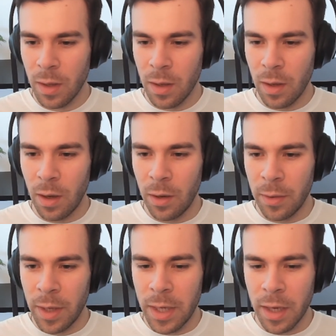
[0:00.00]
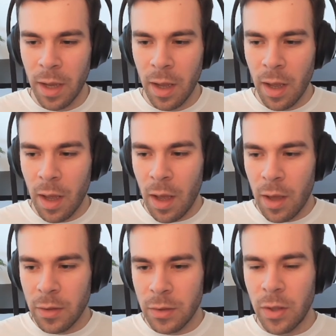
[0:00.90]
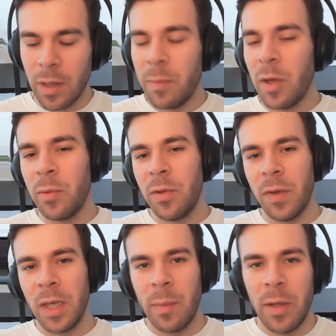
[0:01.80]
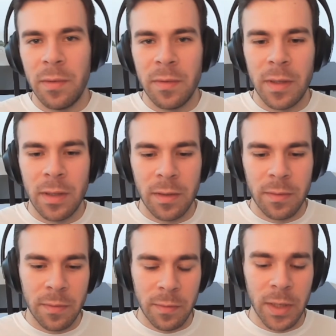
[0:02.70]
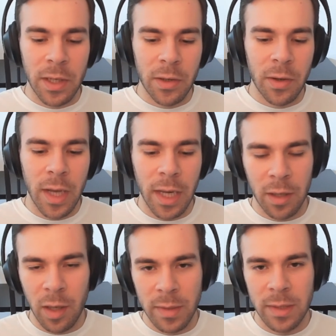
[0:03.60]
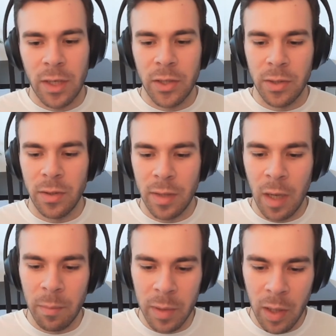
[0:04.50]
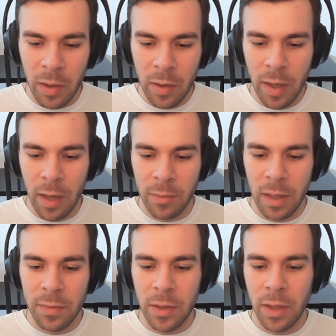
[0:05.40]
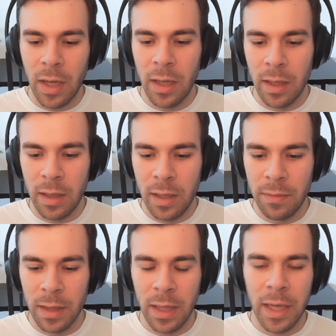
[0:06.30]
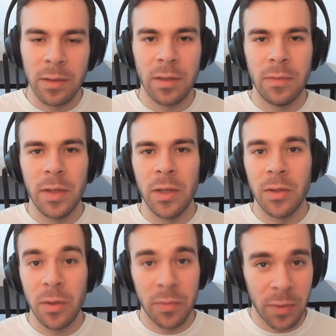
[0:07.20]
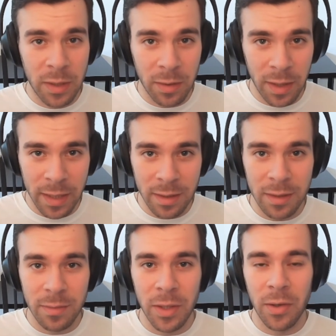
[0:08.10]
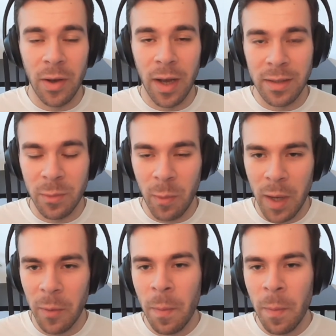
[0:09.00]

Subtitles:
All right. So let me know what you think about this video in the comment section down below. I'm definitely gonna leave a like to this video. Don't forget to like this video as well.